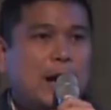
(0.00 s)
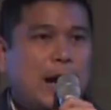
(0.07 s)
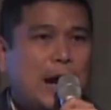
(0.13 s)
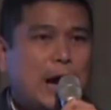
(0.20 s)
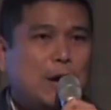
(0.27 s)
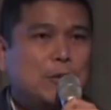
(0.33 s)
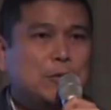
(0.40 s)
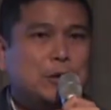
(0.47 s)

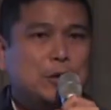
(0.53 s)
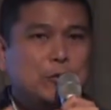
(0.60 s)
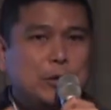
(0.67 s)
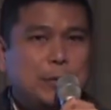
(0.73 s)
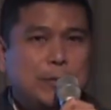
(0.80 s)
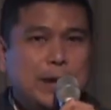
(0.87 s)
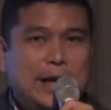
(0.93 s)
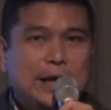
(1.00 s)
How do
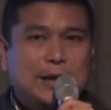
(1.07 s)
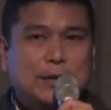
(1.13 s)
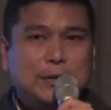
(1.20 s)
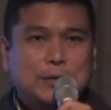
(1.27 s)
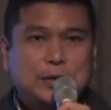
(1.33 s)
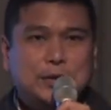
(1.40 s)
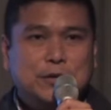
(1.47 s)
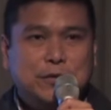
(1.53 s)
we make
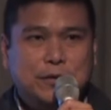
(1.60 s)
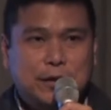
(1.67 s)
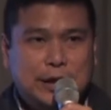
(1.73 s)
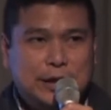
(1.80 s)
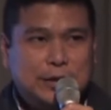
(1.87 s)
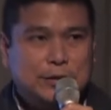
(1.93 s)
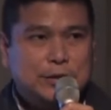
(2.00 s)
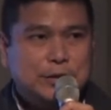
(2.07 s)
those
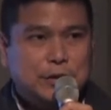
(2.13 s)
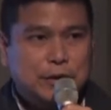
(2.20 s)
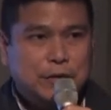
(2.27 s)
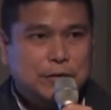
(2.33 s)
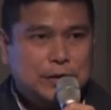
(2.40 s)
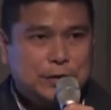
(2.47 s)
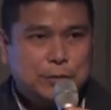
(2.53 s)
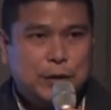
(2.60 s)
free to
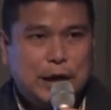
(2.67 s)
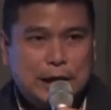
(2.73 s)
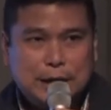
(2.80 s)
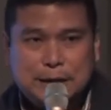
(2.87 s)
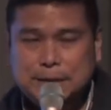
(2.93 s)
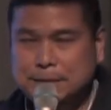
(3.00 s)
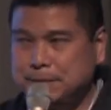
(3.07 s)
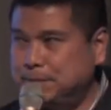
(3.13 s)
surf as
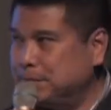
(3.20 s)
well?"